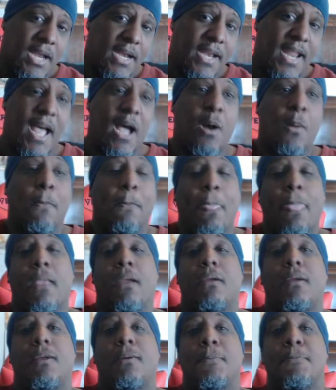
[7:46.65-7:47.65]
Now,
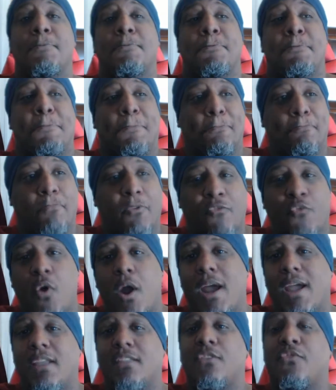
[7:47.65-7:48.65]

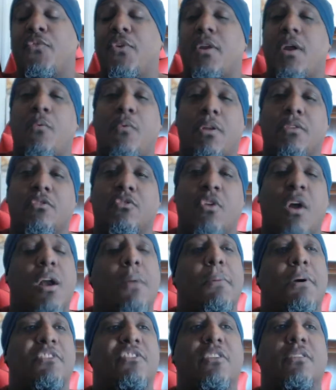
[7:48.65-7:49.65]
before I end this video, I wanted to
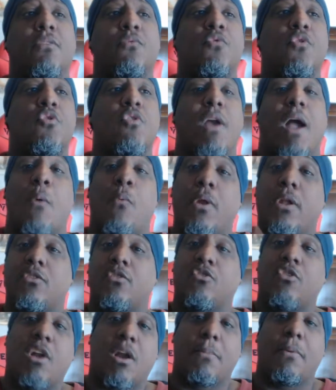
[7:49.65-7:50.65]
talk about something real quick. I
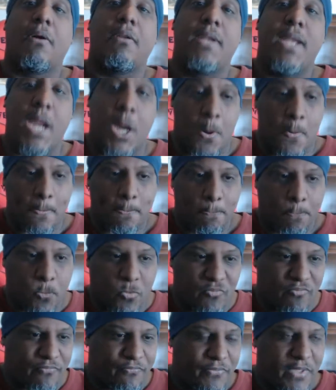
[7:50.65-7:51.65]
wanted to talk about NIOH,
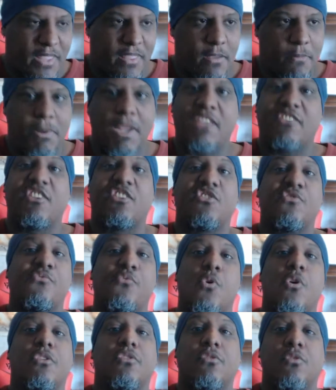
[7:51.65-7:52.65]
the PlayStation
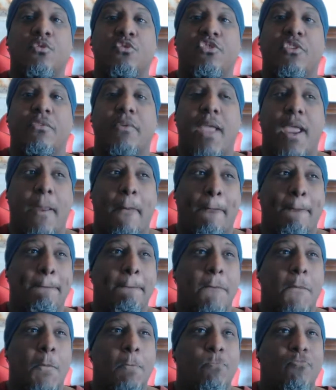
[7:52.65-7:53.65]
4 exclusive game.
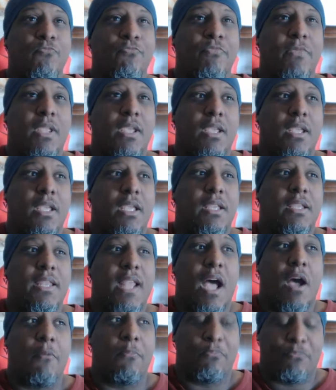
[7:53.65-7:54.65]

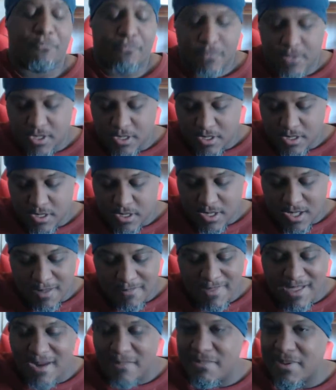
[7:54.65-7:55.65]
Now,
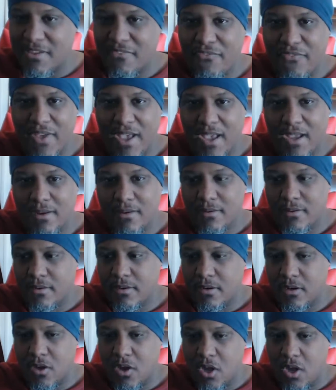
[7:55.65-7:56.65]
I'm not a big fan
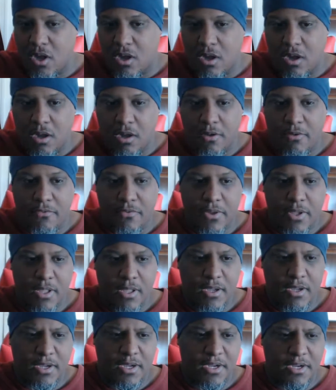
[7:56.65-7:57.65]
of
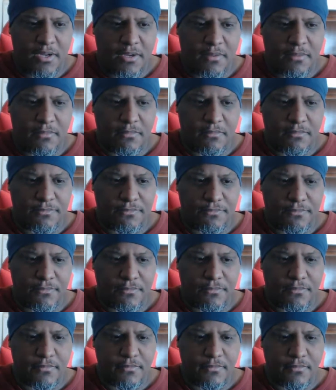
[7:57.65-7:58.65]

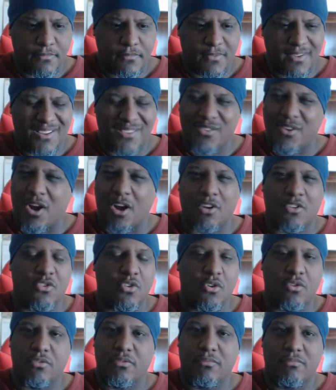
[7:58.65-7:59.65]
Dark
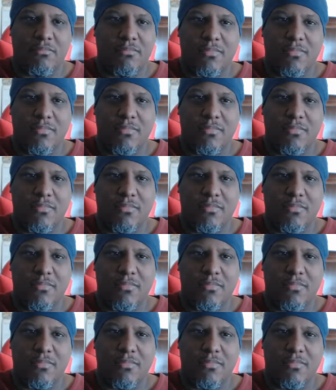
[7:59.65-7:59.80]
Souls.